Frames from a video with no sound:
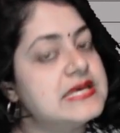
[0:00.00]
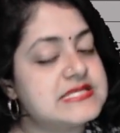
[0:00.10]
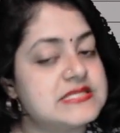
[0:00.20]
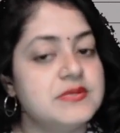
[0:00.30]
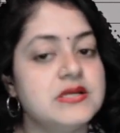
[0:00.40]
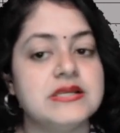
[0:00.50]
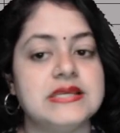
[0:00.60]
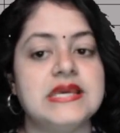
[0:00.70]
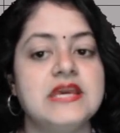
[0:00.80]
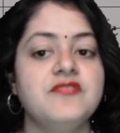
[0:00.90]

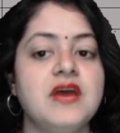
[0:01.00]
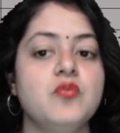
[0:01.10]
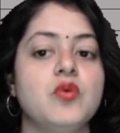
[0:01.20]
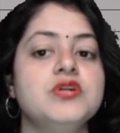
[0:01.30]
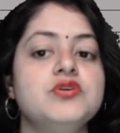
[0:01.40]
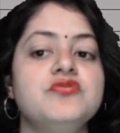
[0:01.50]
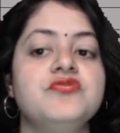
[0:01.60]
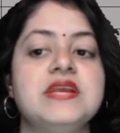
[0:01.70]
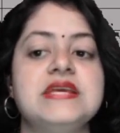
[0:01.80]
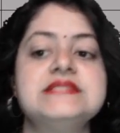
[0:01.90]
Similarly, if I want to
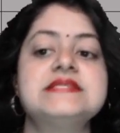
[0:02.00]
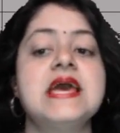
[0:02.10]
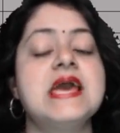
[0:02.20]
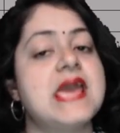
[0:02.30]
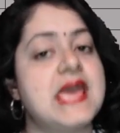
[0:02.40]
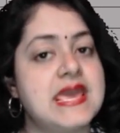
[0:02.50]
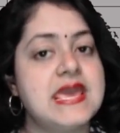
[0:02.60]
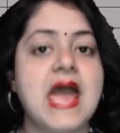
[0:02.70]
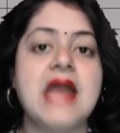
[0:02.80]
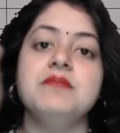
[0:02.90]
freeze
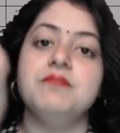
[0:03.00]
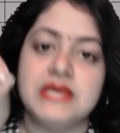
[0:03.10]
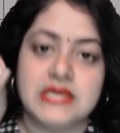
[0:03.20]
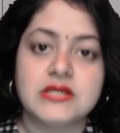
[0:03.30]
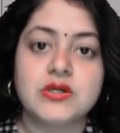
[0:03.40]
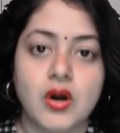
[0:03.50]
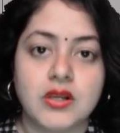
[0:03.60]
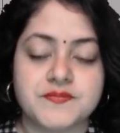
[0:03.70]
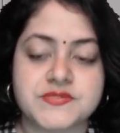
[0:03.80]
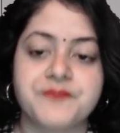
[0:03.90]
A and B
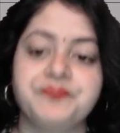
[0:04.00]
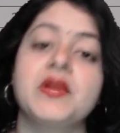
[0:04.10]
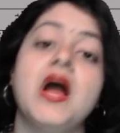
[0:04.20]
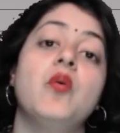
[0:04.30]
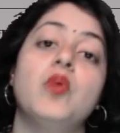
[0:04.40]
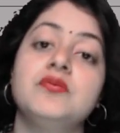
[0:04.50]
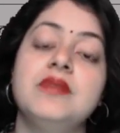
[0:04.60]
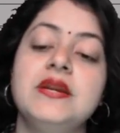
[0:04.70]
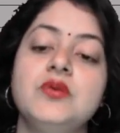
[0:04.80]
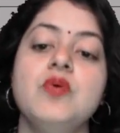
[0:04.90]
columns, what will
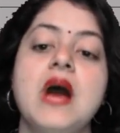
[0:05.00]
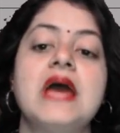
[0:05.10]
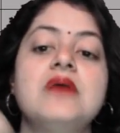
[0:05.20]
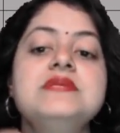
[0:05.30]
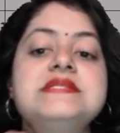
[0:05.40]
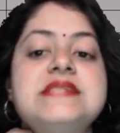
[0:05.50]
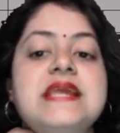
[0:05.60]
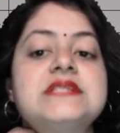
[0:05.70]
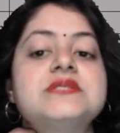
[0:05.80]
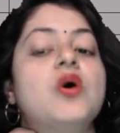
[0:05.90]
I do? I will
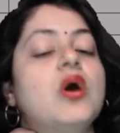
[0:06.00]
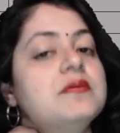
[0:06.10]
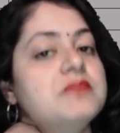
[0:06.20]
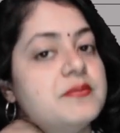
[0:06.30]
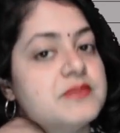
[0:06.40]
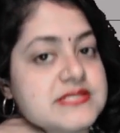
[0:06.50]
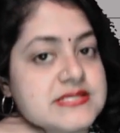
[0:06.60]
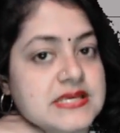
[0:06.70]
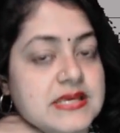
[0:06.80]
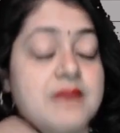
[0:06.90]
select column number C.